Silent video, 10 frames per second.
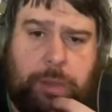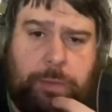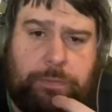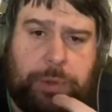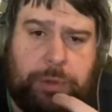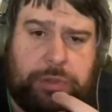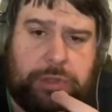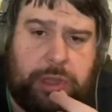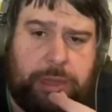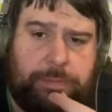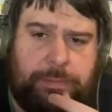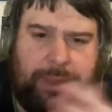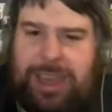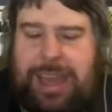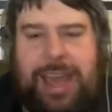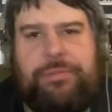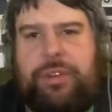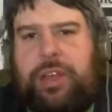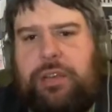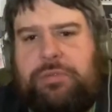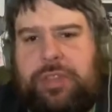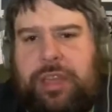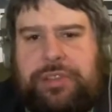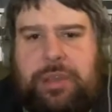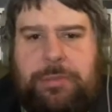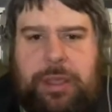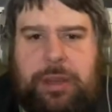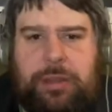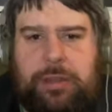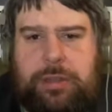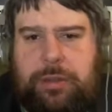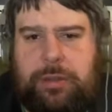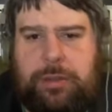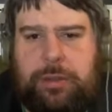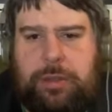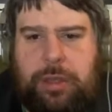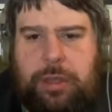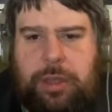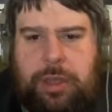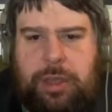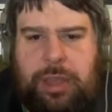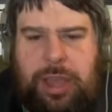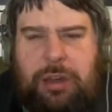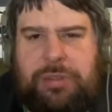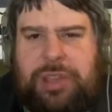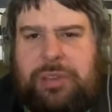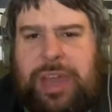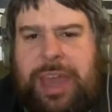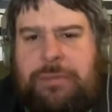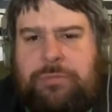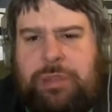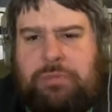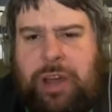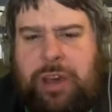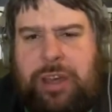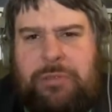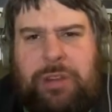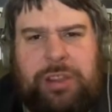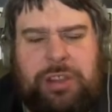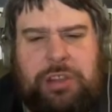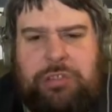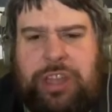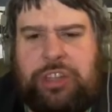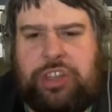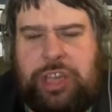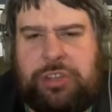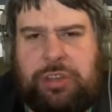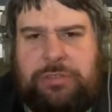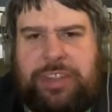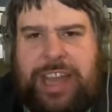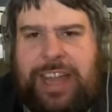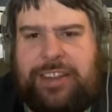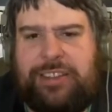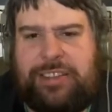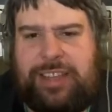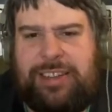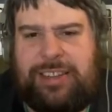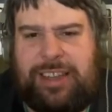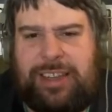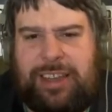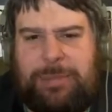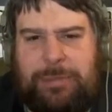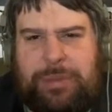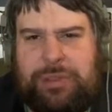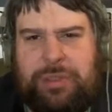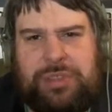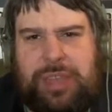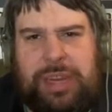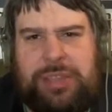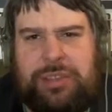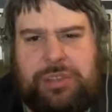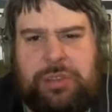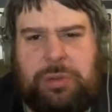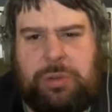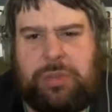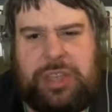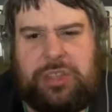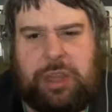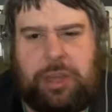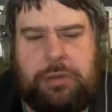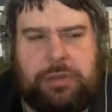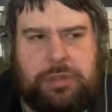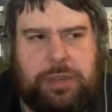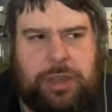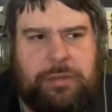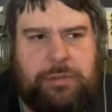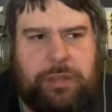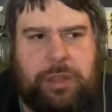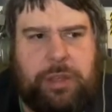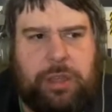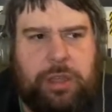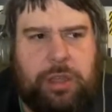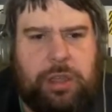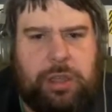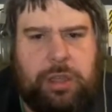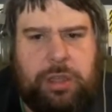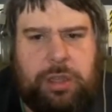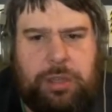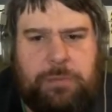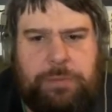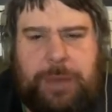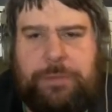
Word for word: But um, yeah, everyone knows this. I mean, it also came with ra a rather cringy sort of dance, didn't it? I remember sort of seeing it at school discos where uh, people